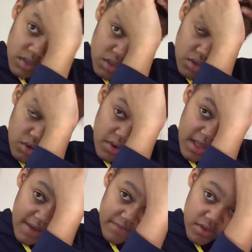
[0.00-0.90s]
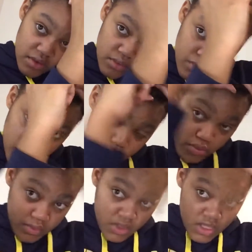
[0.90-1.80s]
you don't have the
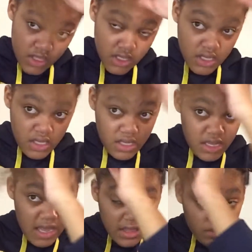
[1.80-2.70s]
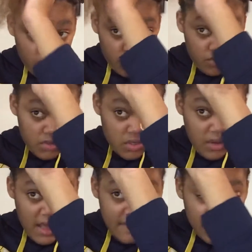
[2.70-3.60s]
root. At the root, you
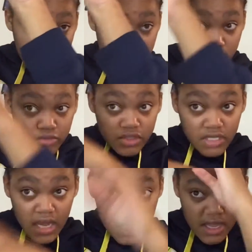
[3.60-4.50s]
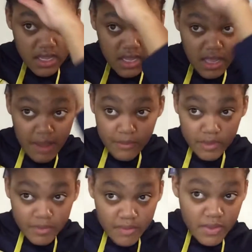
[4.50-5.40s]
don't have that huge knot. I'm going
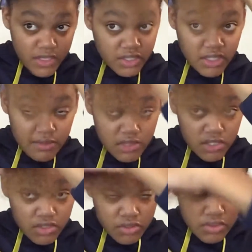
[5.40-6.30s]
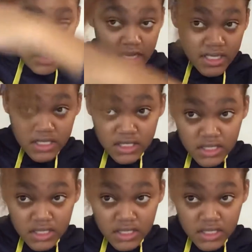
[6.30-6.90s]
to put pictures up too so you guys can